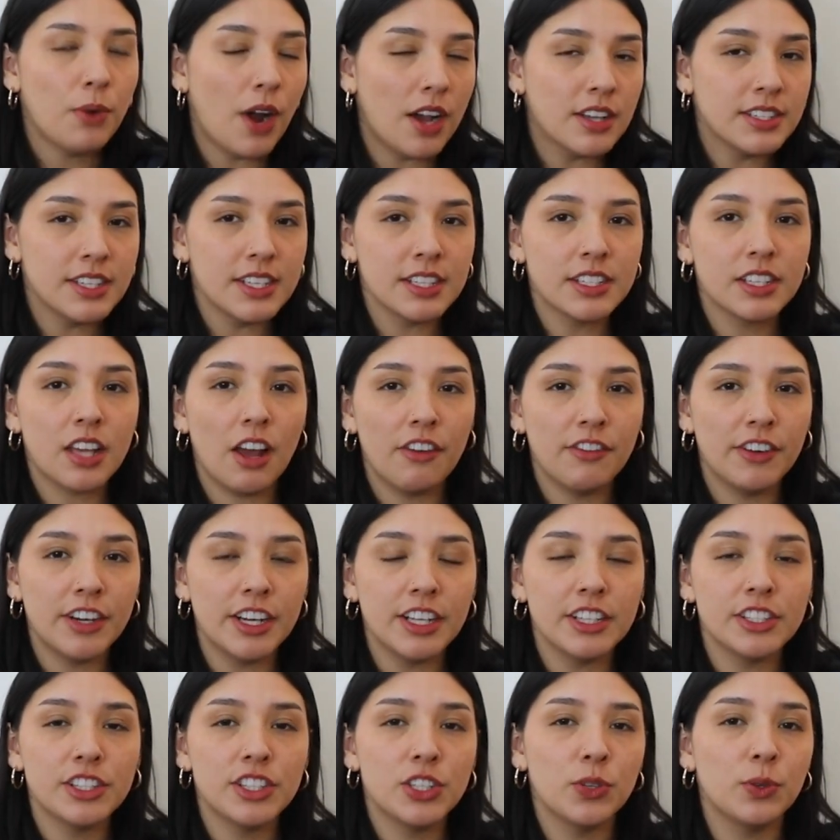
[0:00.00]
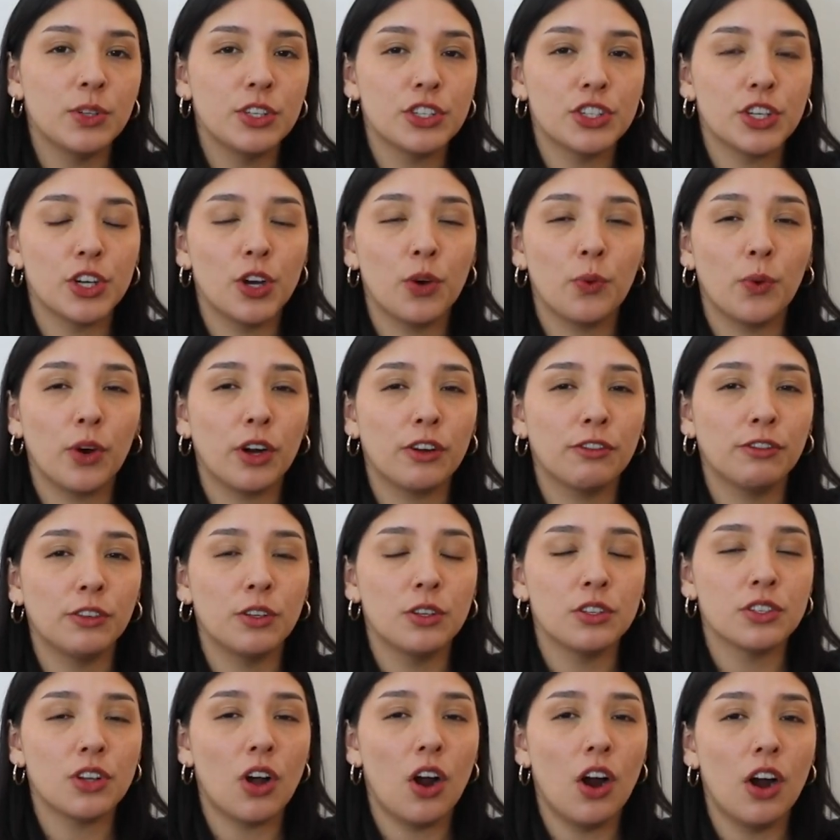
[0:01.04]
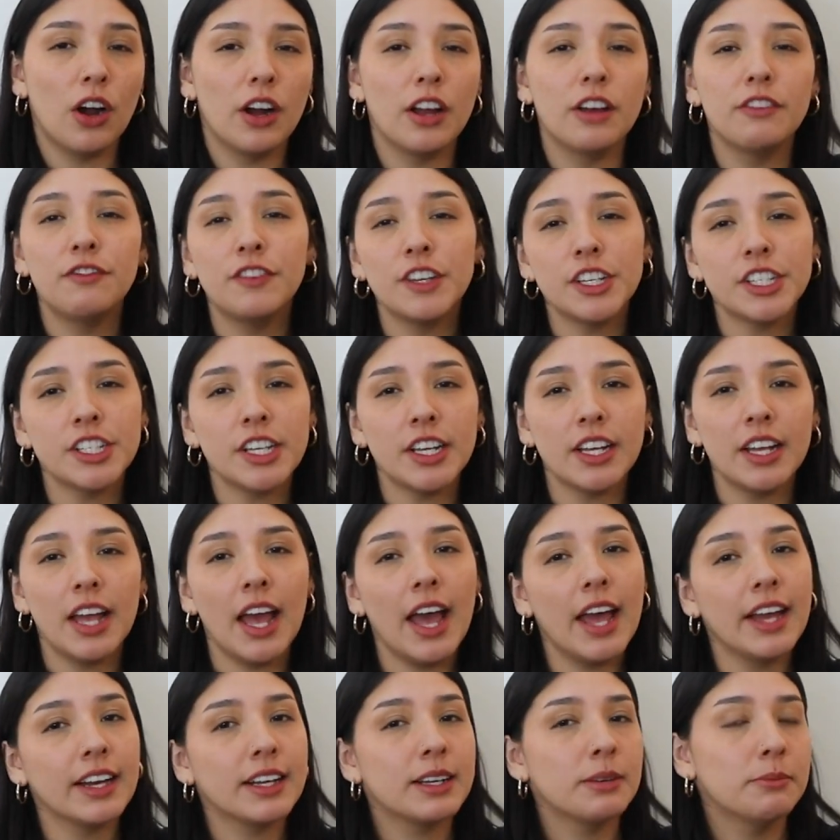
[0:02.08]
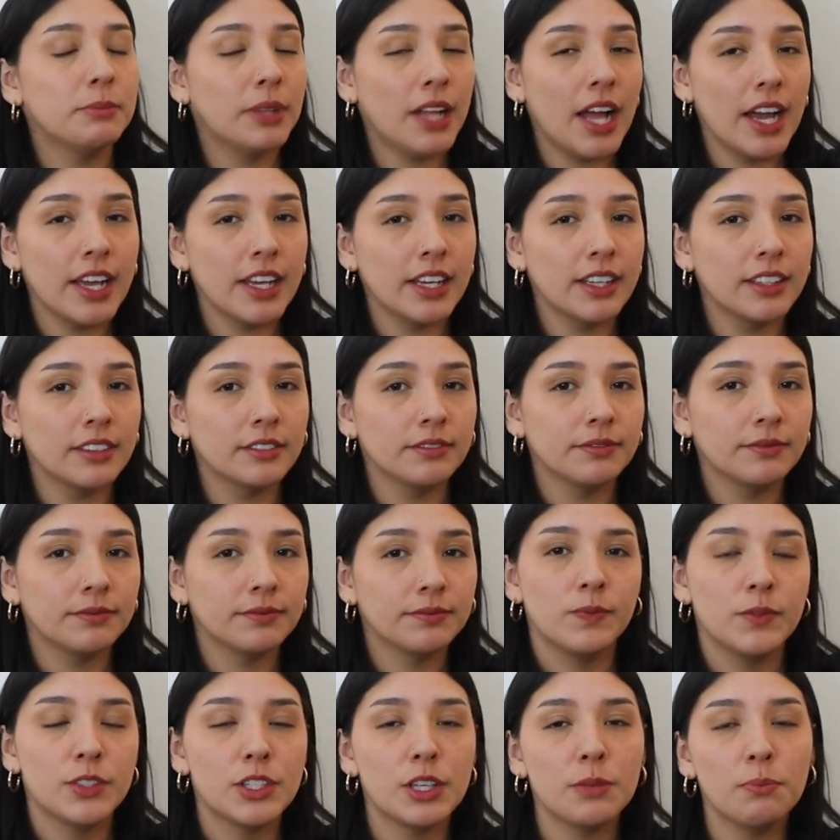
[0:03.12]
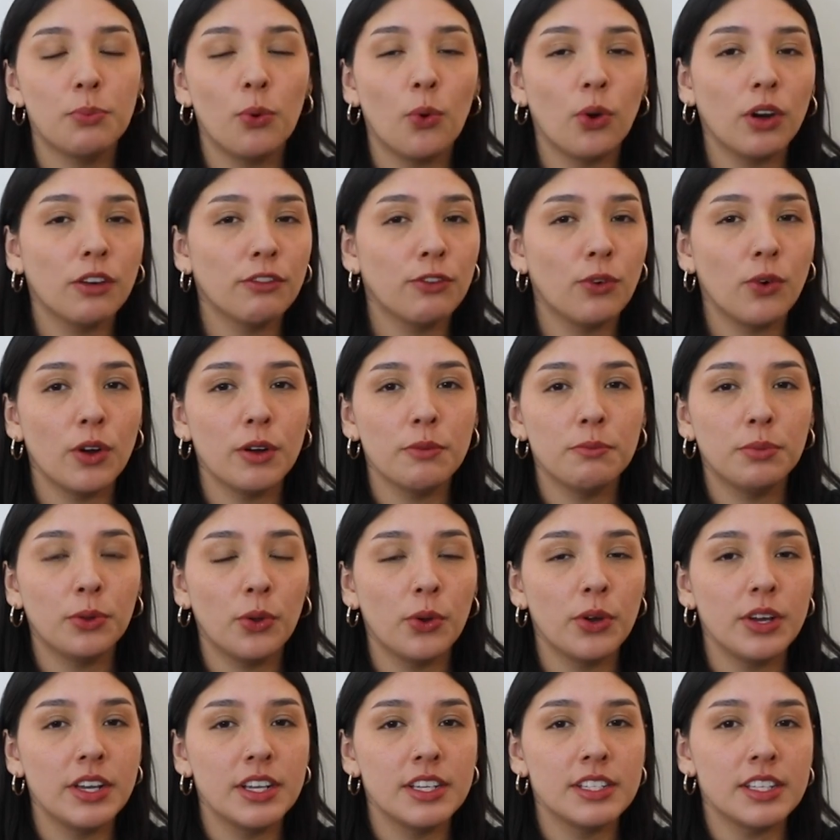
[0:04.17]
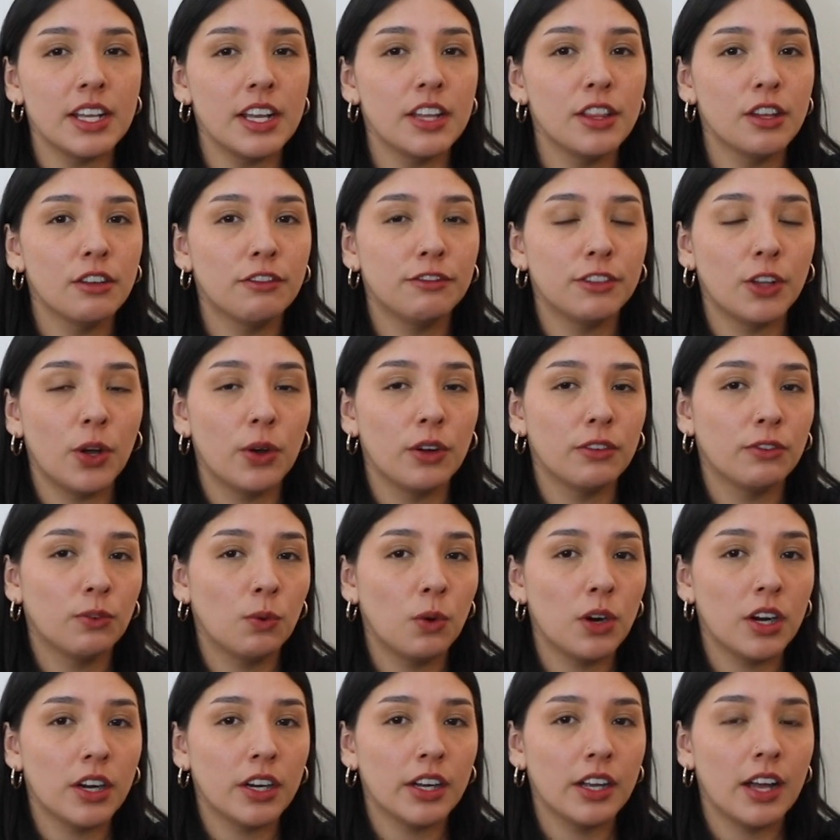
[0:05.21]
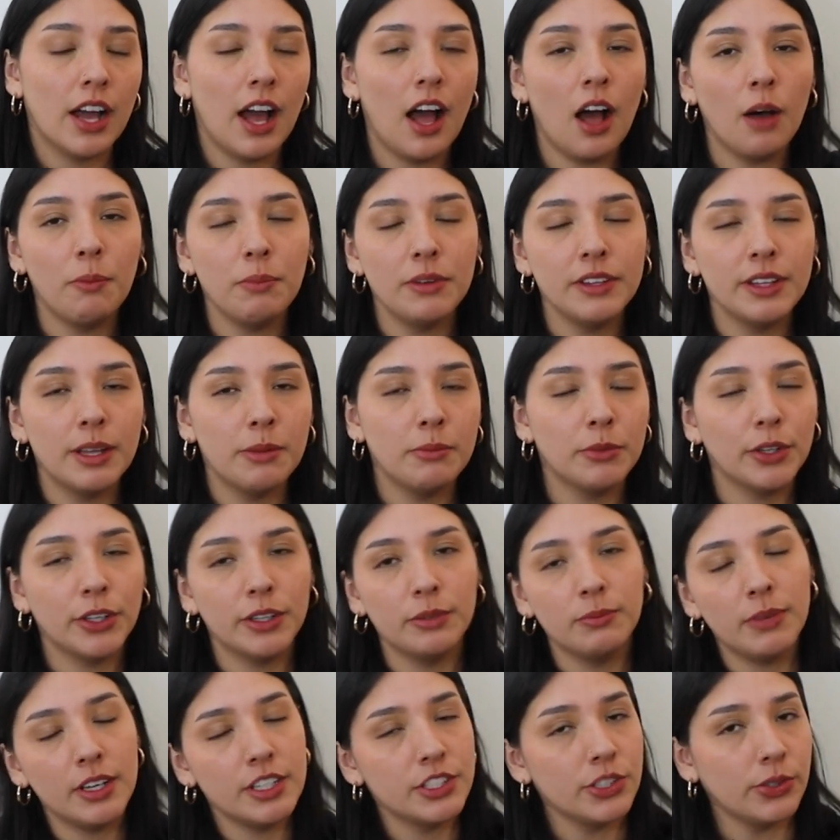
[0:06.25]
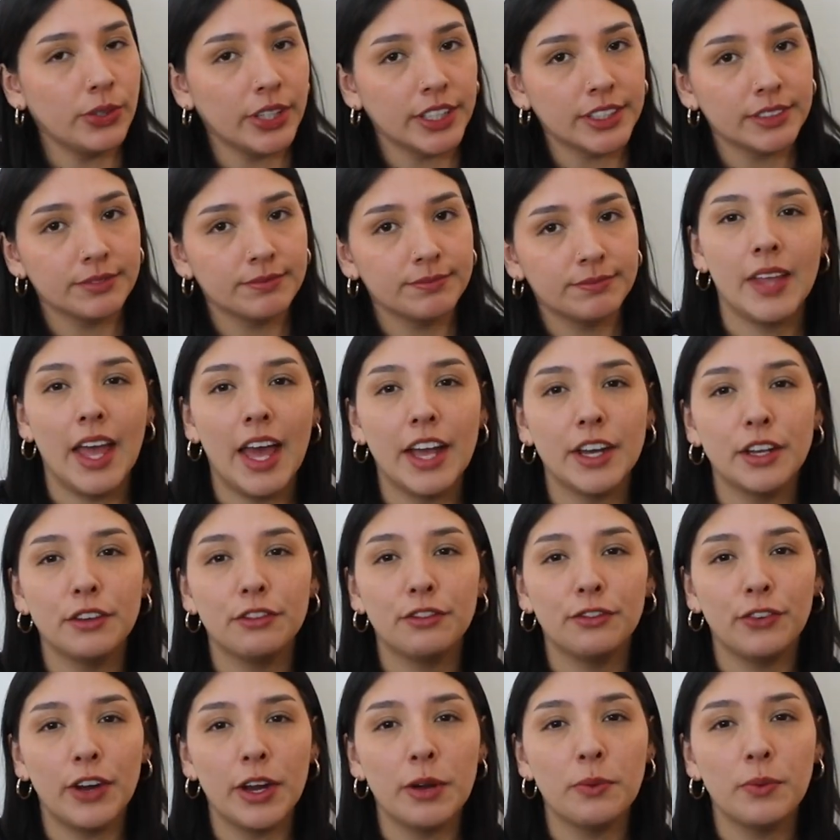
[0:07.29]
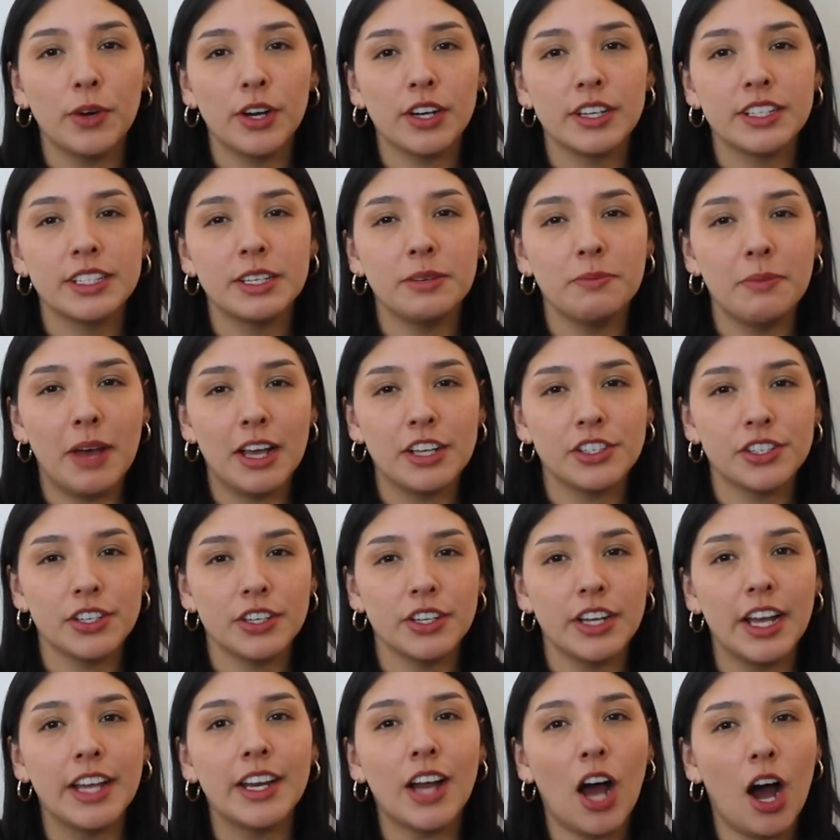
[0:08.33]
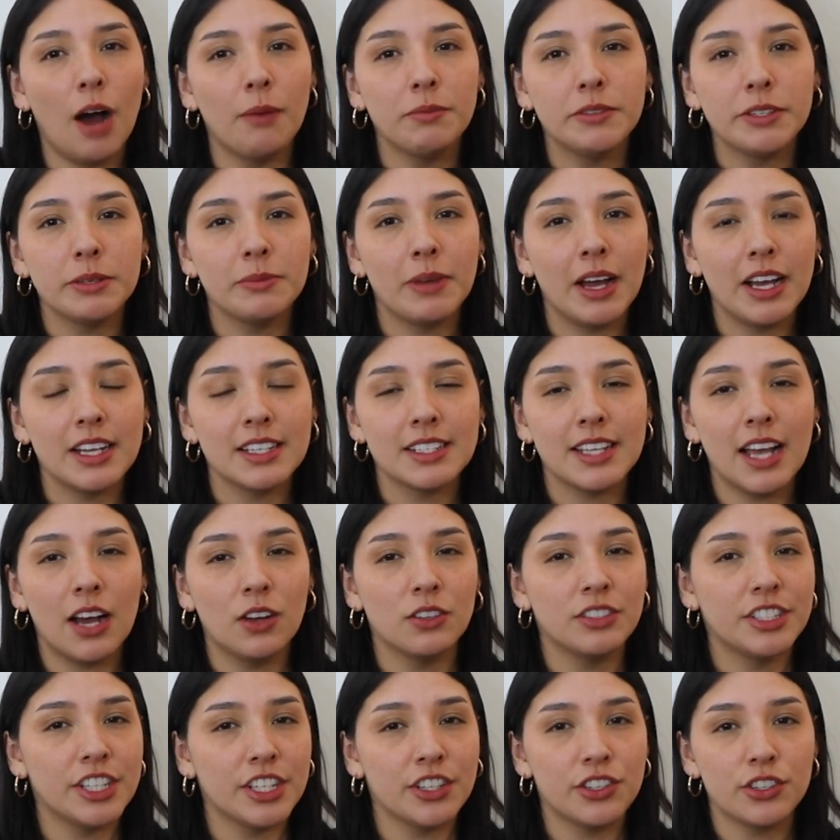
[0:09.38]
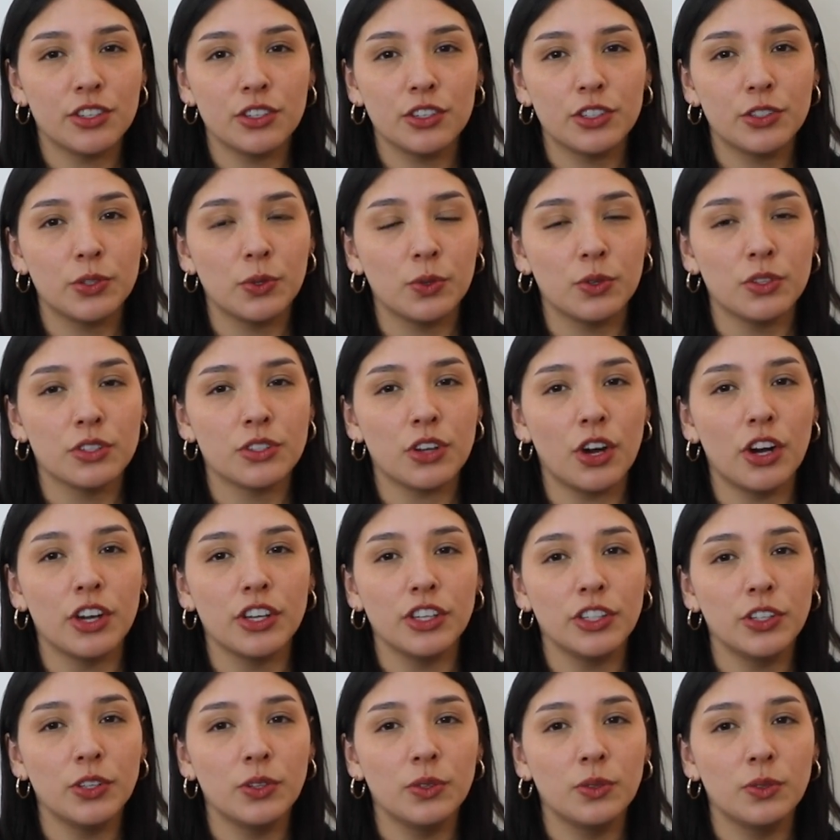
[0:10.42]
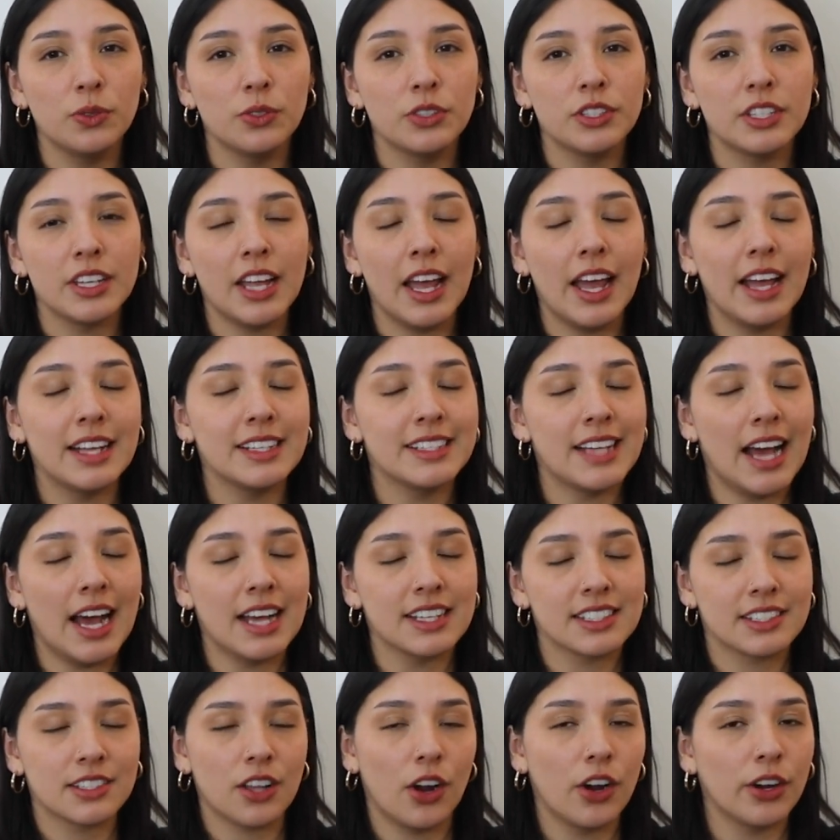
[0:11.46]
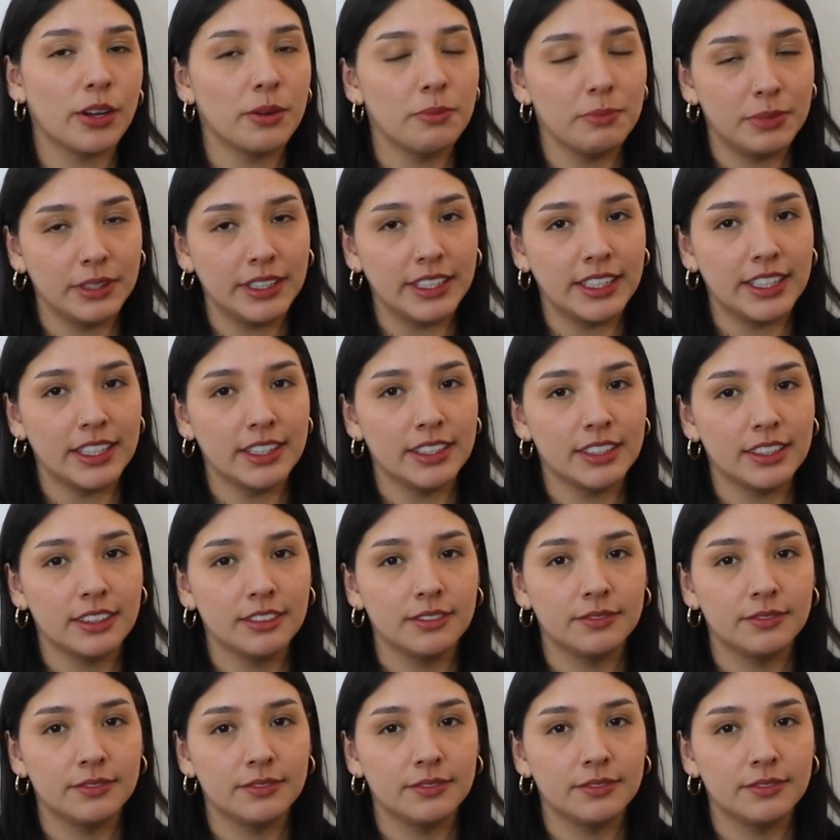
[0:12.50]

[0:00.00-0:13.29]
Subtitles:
process governance to ensure workflows are efficient and compliant, support for employees in the flow of work, helping them learn by doing, and a framework to measure and optimize how digital tools are used and tasks are completed.